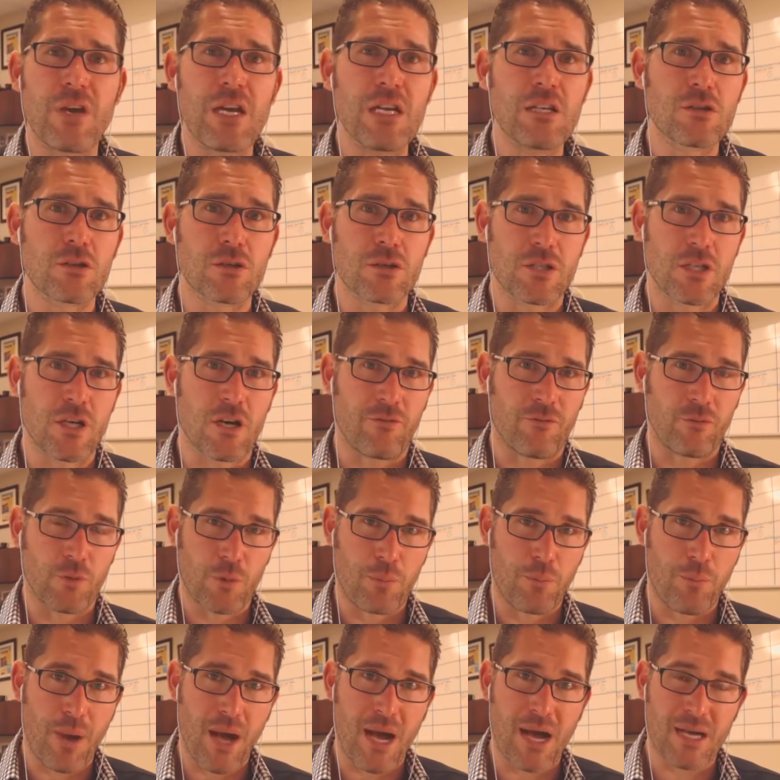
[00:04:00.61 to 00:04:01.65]
Feed yourself
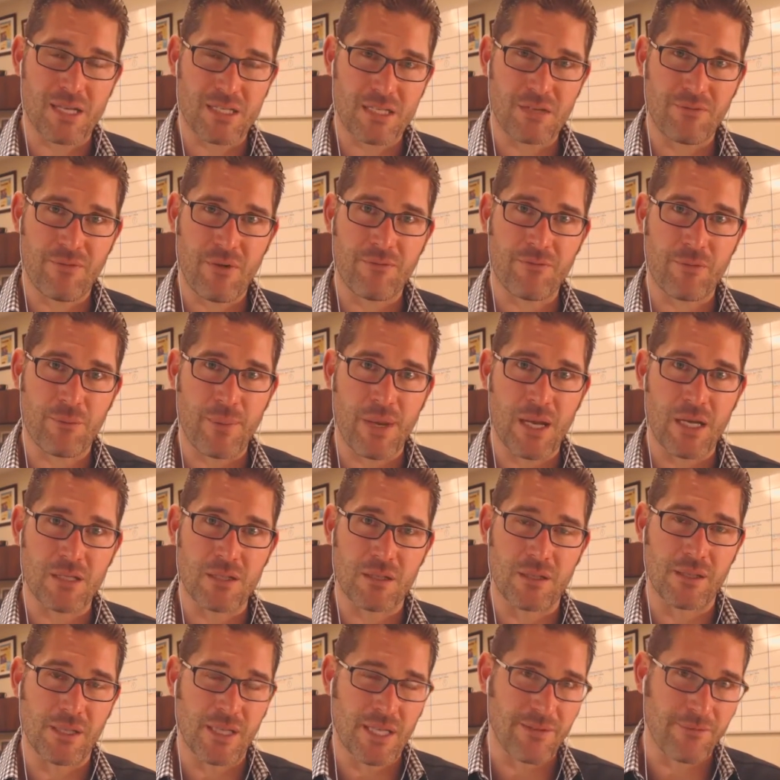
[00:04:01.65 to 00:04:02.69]
with positive
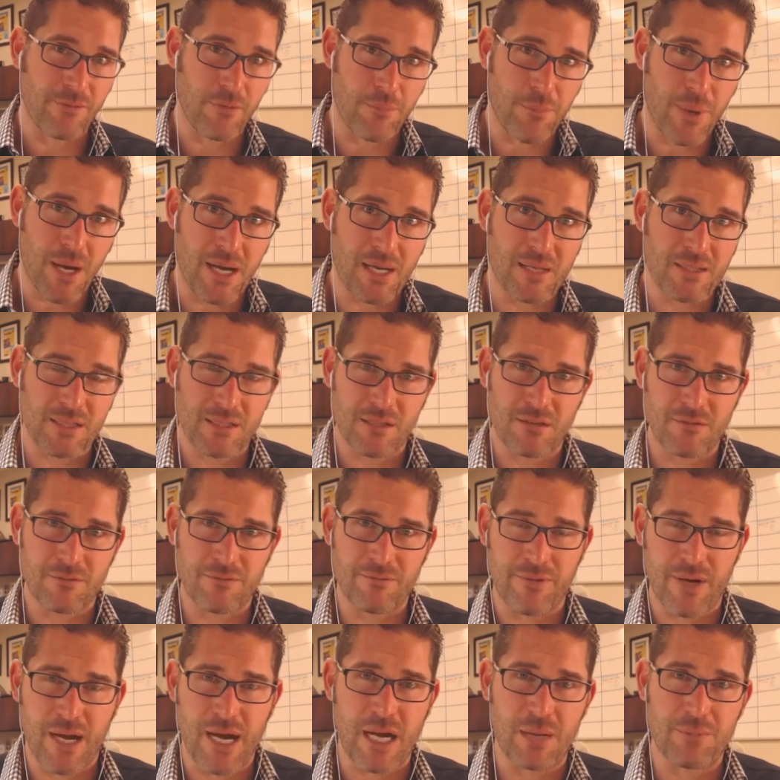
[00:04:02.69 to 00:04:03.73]
information. Give the positive
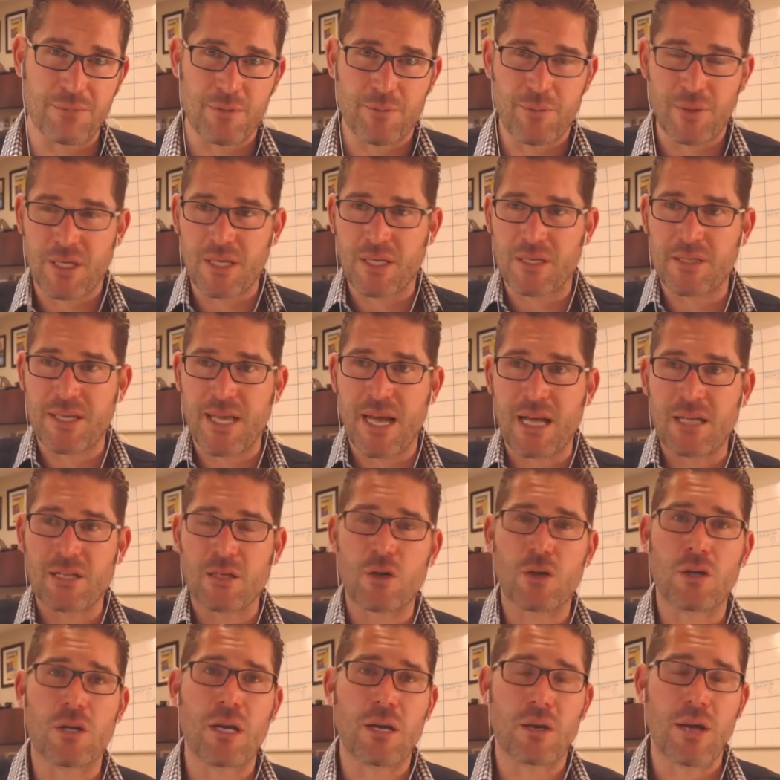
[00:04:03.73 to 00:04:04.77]
vibes, because that is
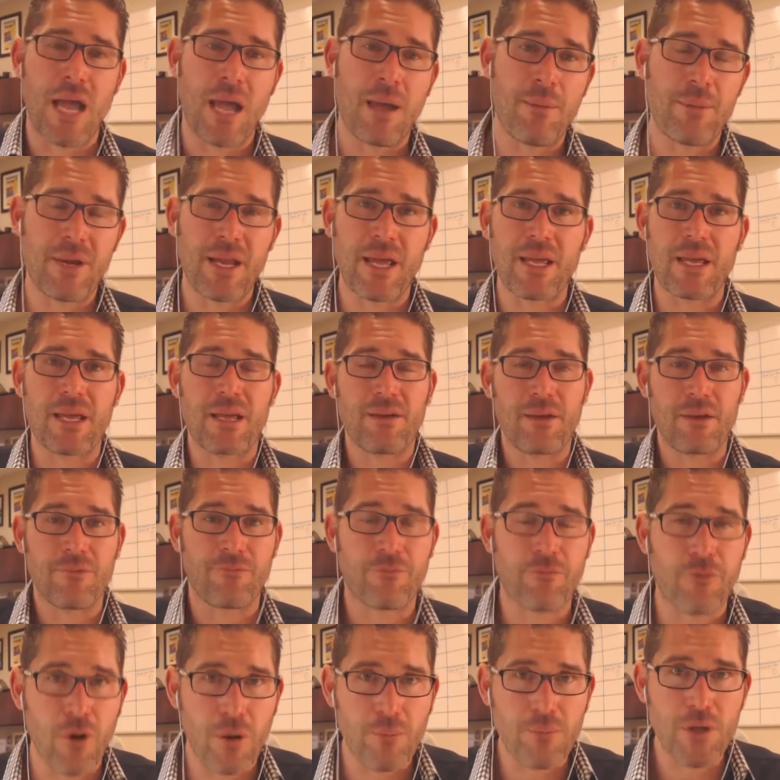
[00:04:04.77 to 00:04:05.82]
going to emanate
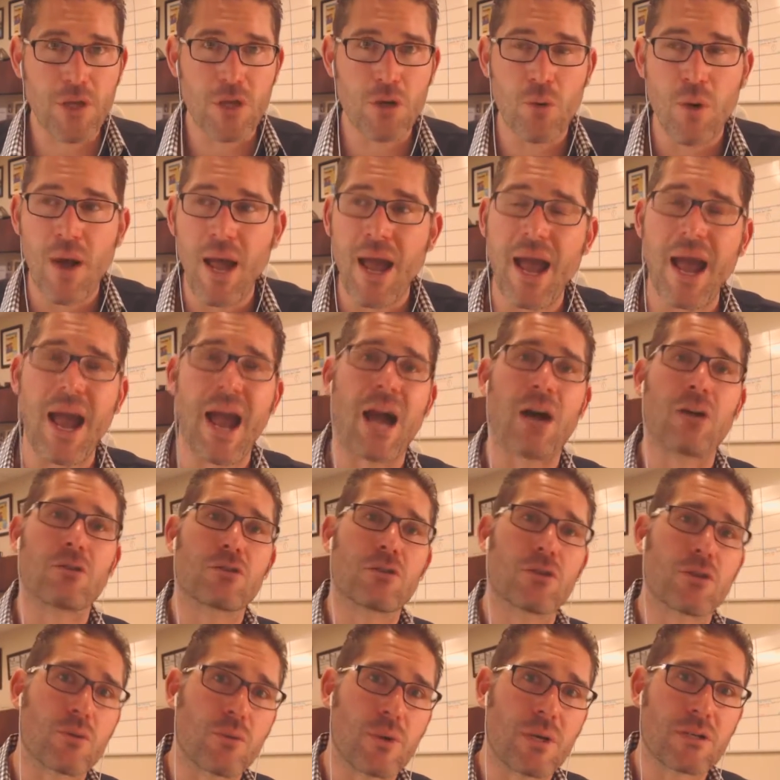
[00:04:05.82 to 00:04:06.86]
from you out
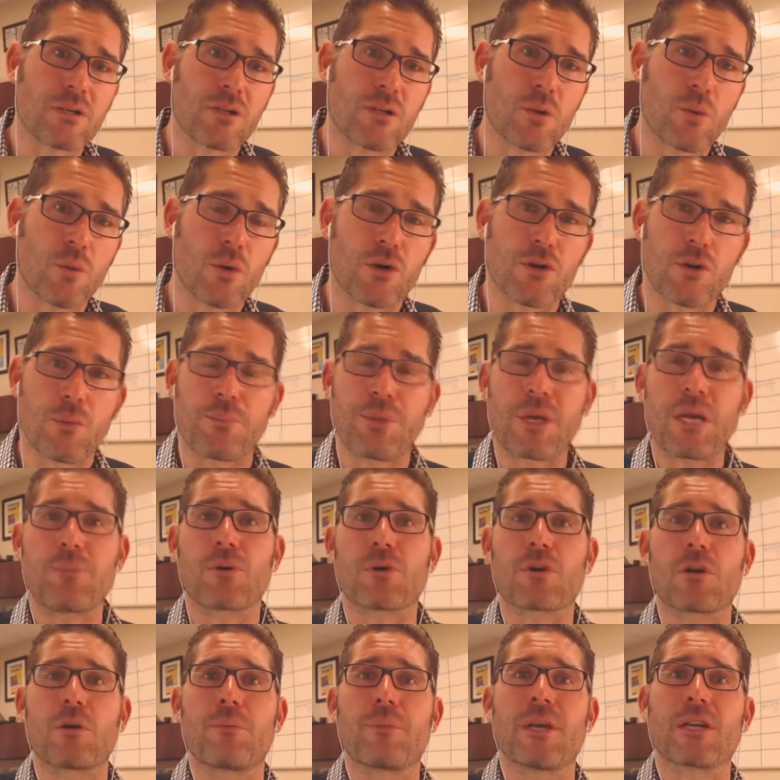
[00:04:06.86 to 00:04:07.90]
to the rest of the world, and
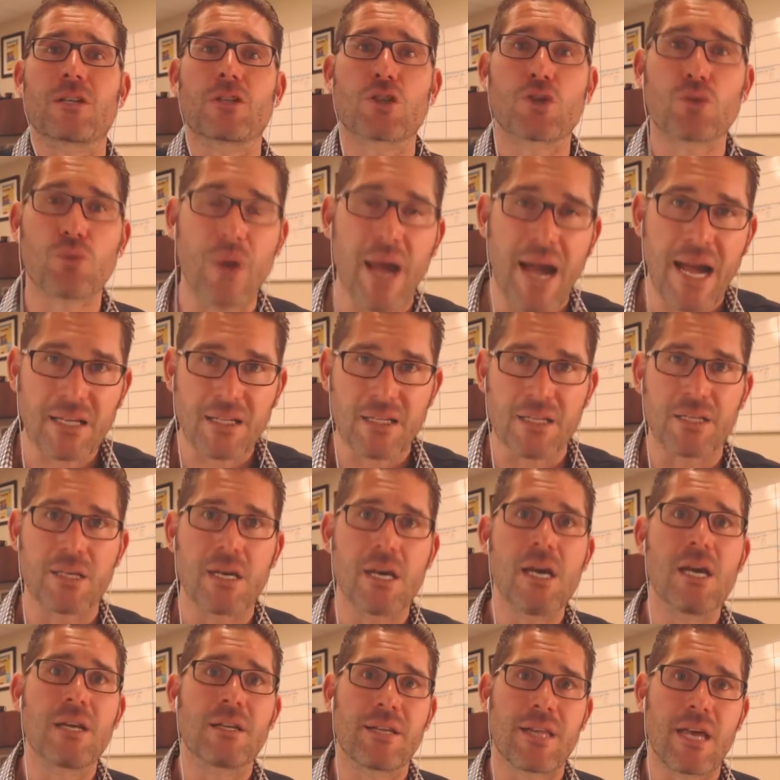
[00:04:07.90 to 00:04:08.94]
people are going to be attracted
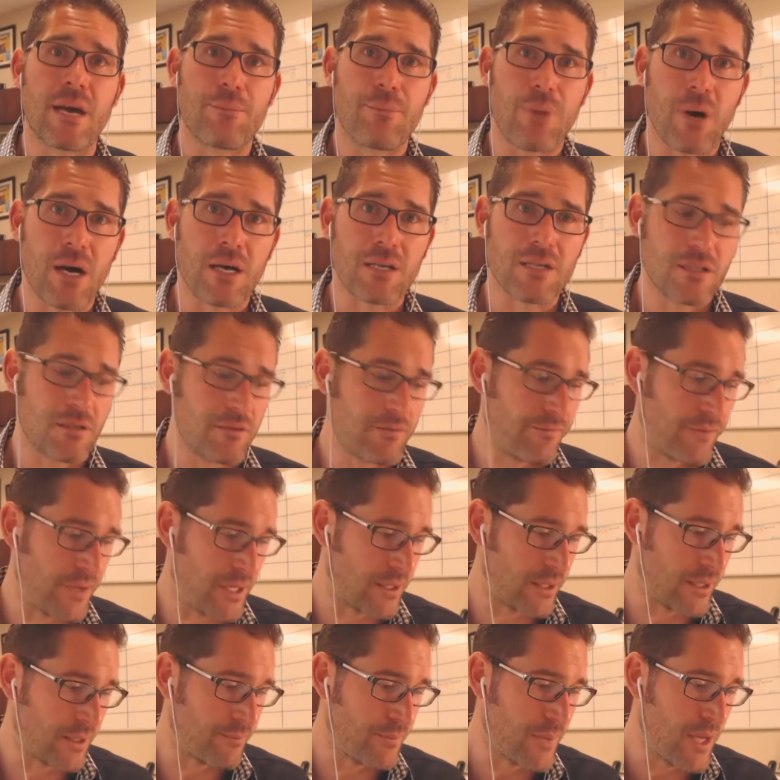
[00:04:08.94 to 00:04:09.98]
to that positive
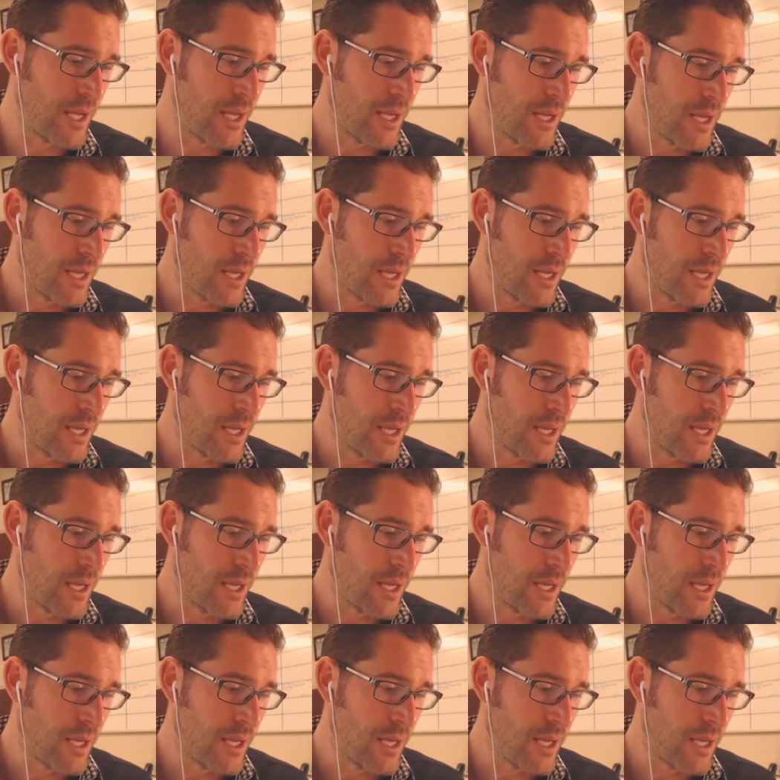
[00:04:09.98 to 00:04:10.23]
feeling.